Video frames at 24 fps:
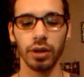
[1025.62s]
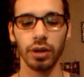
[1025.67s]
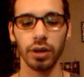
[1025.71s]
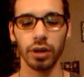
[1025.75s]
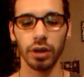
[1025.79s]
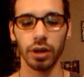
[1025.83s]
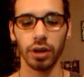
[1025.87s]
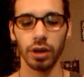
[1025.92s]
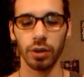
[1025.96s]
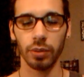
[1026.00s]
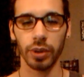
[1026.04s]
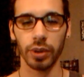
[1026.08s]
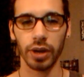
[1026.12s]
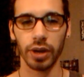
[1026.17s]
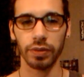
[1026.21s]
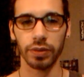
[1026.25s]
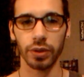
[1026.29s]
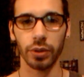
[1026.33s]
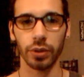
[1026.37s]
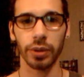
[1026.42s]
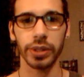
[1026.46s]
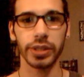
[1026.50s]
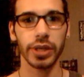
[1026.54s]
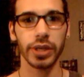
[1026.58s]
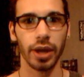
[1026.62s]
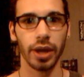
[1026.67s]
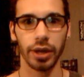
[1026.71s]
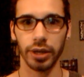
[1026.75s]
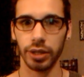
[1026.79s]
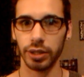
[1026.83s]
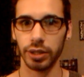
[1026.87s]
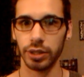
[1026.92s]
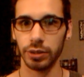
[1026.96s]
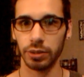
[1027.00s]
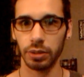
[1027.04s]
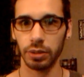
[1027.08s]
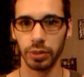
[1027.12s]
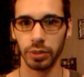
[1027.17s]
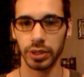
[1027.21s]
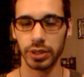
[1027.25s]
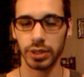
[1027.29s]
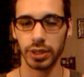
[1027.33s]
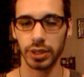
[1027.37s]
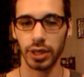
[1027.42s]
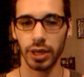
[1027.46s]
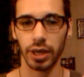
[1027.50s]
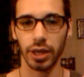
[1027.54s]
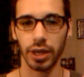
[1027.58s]
or whatever, or tie it to it once
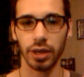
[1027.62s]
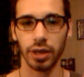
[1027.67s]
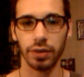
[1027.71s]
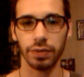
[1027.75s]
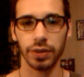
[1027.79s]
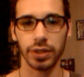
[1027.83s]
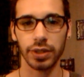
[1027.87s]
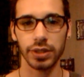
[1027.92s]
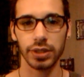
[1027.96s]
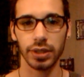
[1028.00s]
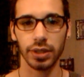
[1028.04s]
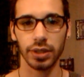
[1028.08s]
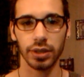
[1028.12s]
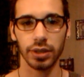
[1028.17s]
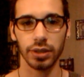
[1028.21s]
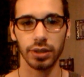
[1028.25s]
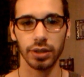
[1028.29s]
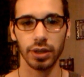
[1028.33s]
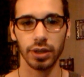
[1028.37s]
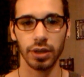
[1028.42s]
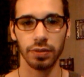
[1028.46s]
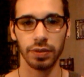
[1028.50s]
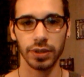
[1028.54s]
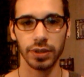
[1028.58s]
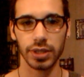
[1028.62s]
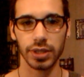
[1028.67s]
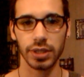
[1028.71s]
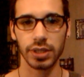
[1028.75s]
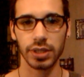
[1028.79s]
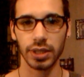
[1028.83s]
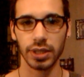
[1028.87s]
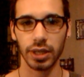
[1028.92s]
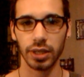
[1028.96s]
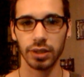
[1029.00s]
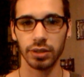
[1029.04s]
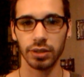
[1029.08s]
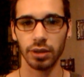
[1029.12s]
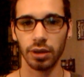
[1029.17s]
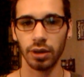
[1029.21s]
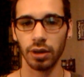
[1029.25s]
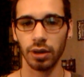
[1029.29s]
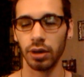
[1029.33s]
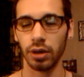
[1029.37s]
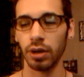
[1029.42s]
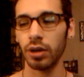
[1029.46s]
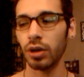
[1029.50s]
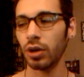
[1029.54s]
again if it's a stick doll,